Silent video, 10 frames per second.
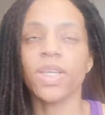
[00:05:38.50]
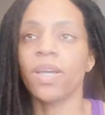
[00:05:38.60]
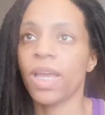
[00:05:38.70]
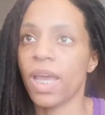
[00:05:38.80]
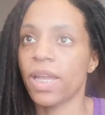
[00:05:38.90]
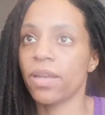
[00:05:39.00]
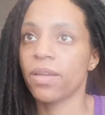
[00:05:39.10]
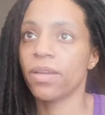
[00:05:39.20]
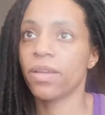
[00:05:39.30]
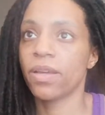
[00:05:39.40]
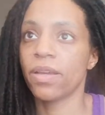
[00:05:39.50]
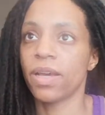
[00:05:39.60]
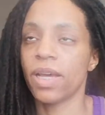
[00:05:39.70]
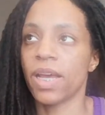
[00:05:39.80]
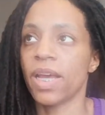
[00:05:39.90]
again,
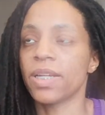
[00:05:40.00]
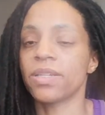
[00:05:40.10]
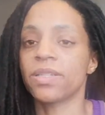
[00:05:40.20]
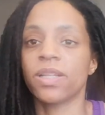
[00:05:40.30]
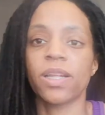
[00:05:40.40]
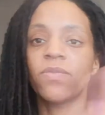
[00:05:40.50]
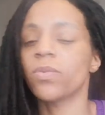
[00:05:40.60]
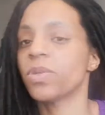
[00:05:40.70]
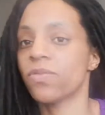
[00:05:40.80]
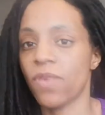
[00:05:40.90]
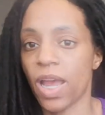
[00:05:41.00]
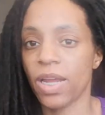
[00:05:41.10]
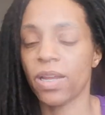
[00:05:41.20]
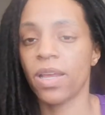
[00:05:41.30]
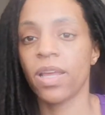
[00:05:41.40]
and the level was
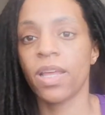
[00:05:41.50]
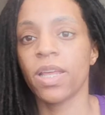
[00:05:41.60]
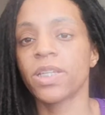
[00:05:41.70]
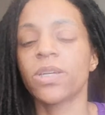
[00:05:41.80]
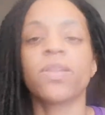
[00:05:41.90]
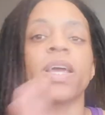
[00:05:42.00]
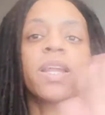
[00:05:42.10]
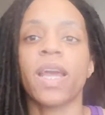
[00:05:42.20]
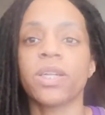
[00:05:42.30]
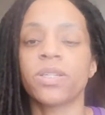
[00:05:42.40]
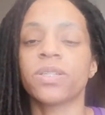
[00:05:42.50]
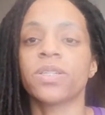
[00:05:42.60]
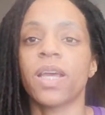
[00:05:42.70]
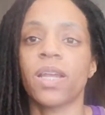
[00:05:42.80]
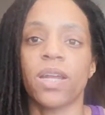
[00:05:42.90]
fine. So then I just
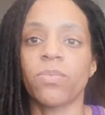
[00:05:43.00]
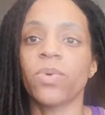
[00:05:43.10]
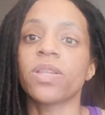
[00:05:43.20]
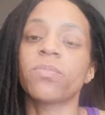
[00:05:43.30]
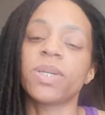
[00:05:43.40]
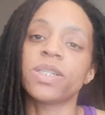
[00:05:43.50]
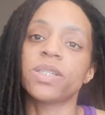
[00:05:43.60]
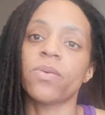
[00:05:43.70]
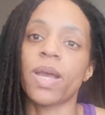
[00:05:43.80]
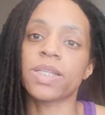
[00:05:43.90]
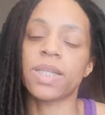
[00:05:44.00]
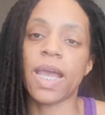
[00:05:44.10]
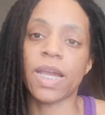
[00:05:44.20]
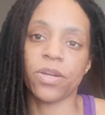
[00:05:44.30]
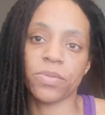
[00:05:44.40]
ended up with a PCOS
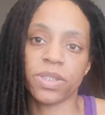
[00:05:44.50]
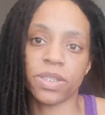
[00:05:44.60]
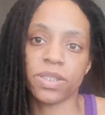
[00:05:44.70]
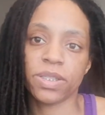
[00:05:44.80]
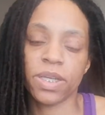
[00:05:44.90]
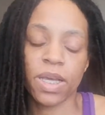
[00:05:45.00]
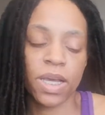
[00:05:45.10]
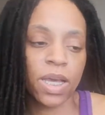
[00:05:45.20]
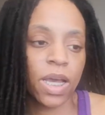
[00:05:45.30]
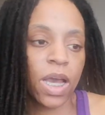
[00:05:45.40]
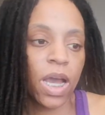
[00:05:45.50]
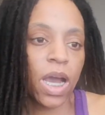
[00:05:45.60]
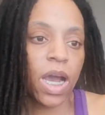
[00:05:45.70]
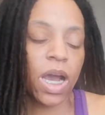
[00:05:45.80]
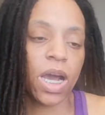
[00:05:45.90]
diagnosis.
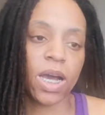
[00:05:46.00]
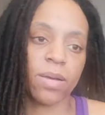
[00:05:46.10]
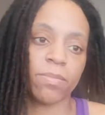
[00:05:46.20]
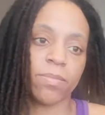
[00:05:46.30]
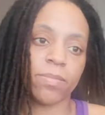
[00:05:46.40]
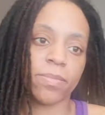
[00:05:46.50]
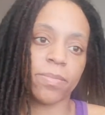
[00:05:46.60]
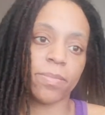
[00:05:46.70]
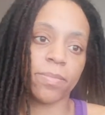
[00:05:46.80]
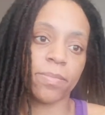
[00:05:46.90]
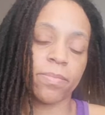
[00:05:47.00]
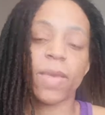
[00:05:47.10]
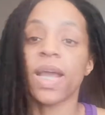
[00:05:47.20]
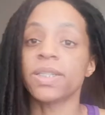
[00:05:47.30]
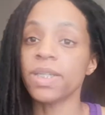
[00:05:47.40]
Um,
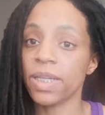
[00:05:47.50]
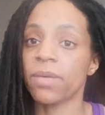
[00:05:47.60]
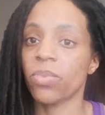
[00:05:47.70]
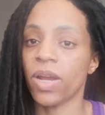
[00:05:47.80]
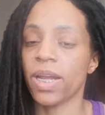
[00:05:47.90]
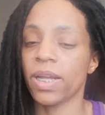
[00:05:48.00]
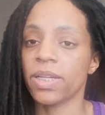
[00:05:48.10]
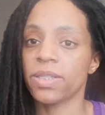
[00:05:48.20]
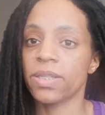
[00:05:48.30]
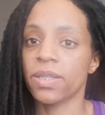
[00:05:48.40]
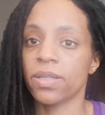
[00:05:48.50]
I did get pregnant.